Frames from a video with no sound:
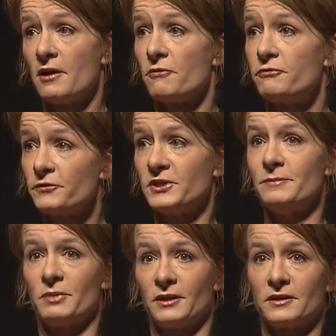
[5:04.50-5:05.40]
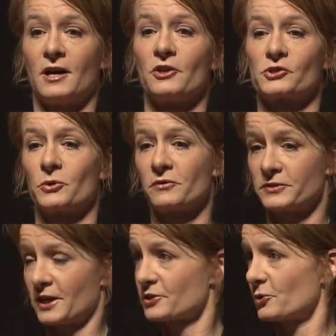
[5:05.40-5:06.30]
$15 billion worth of
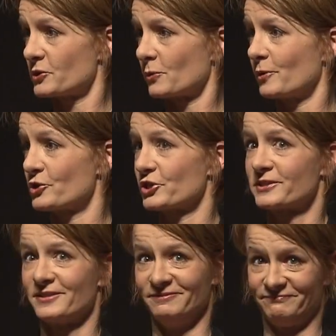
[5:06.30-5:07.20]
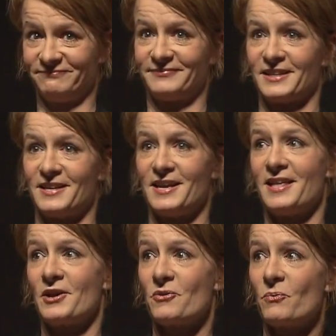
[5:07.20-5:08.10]
sex toys were purchased.
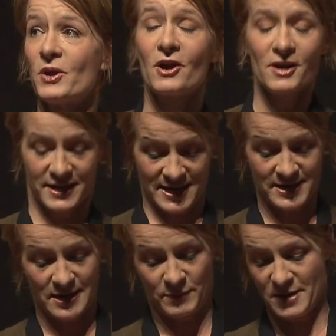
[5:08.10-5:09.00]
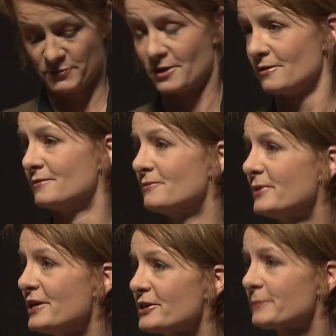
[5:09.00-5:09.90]
We are a kinky people.
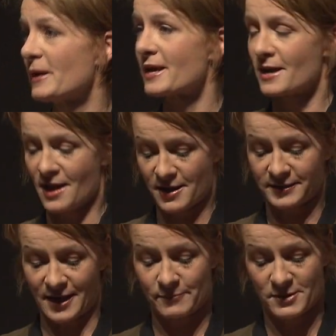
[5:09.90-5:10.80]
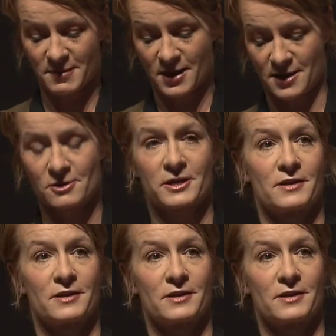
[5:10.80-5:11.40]
We are spending a lot of time and money looking